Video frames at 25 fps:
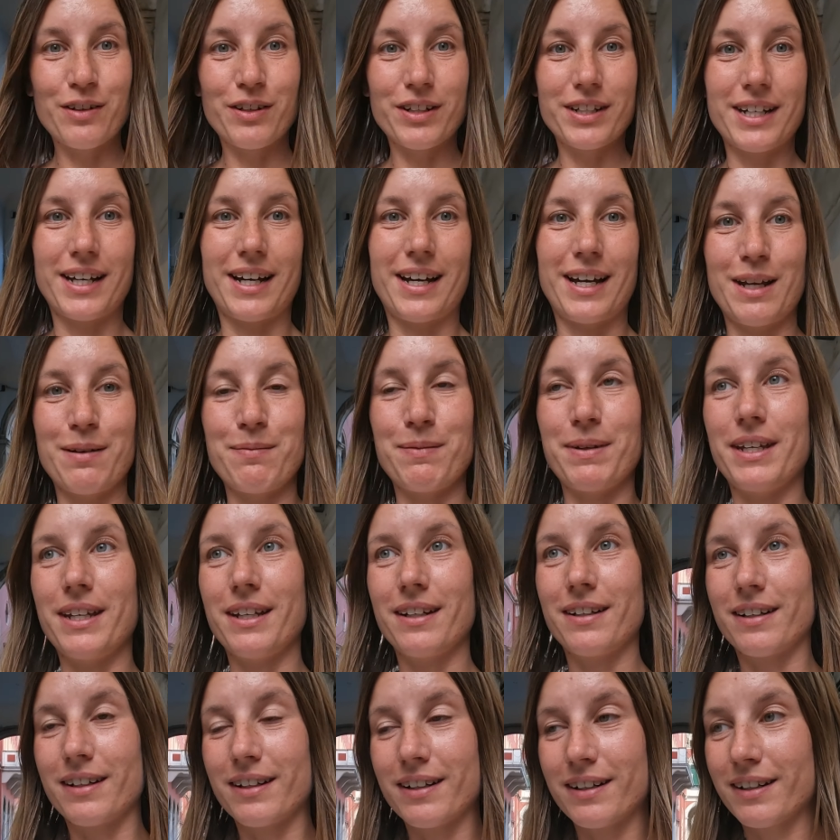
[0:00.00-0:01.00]
your time
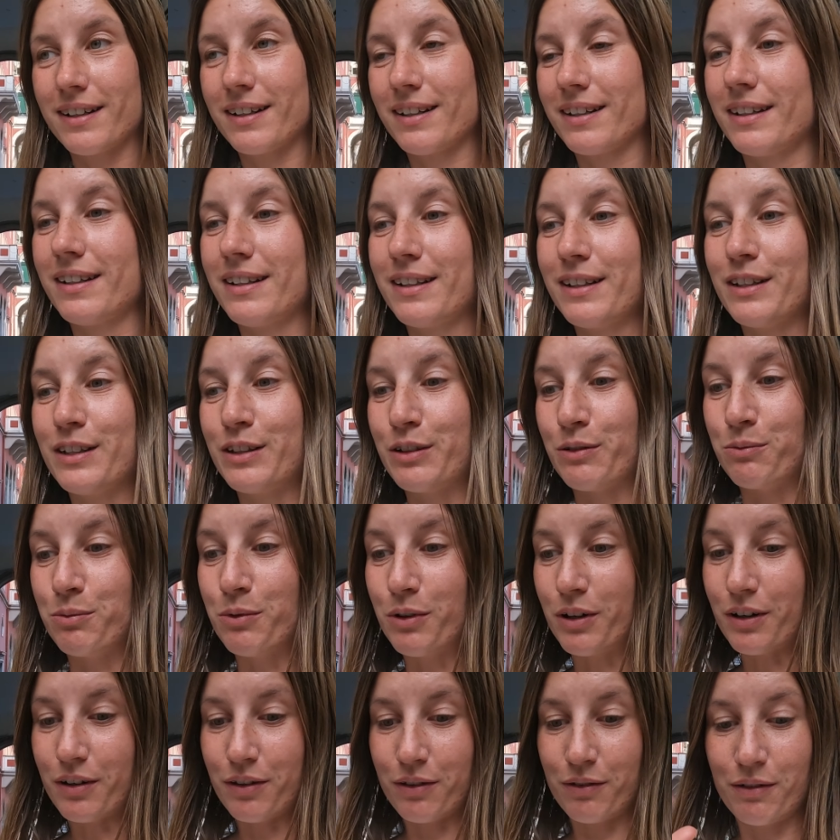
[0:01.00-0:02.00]
here to
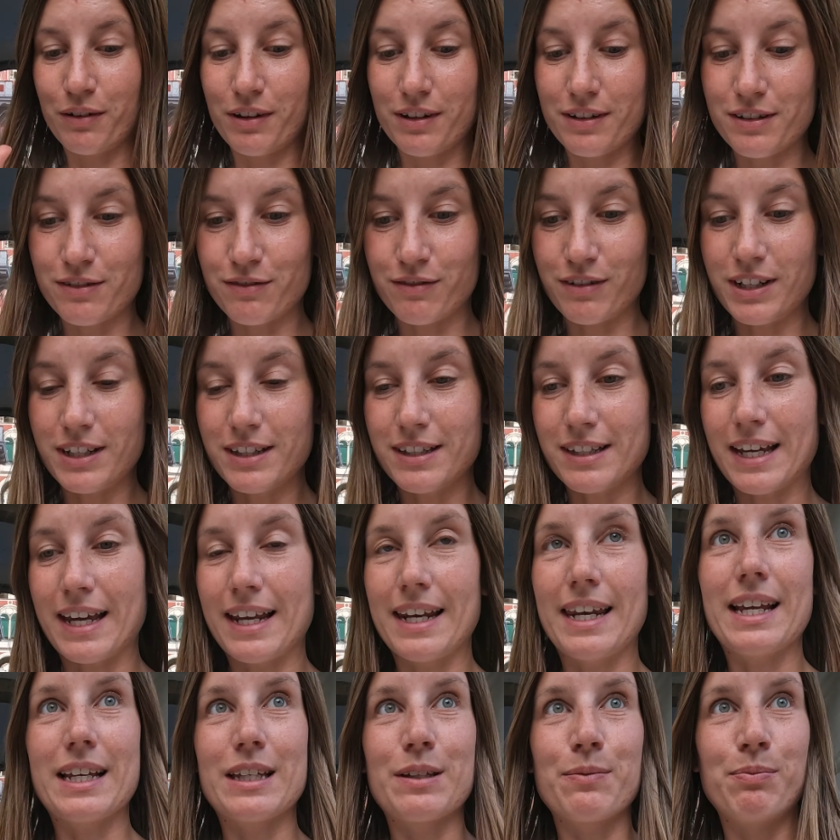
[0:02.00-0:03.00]
walk through the streets
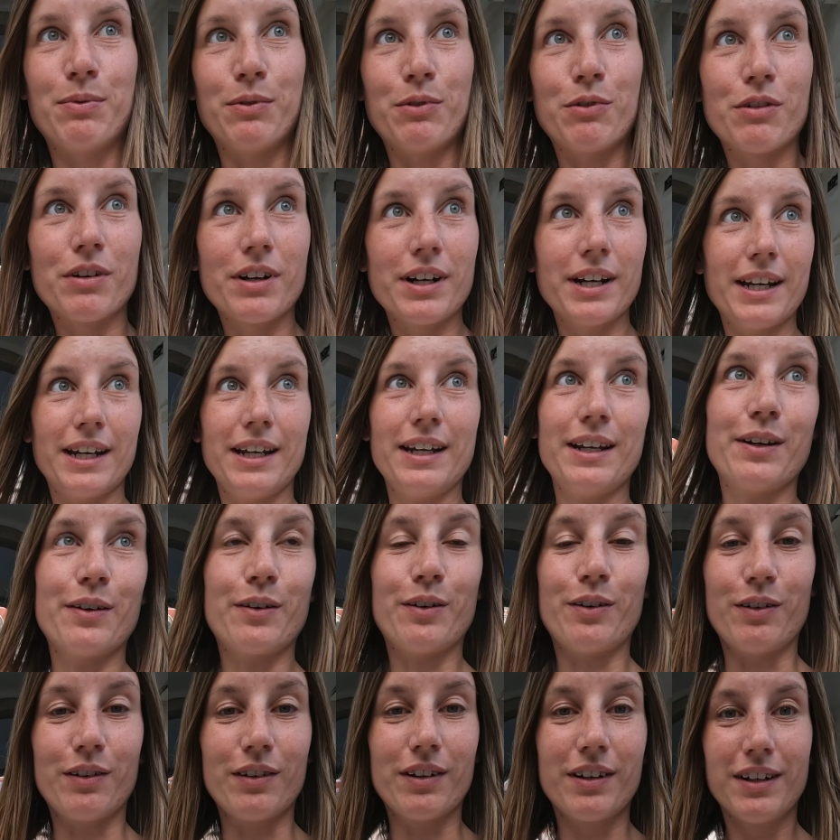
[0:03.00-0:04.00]
and explore it
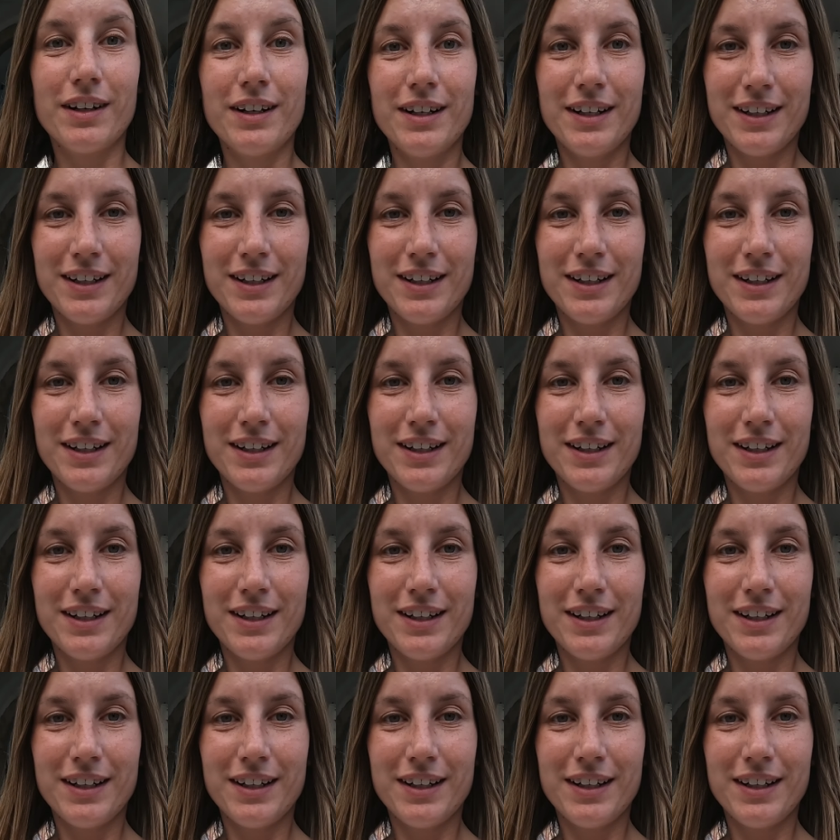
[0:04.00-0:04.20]
all.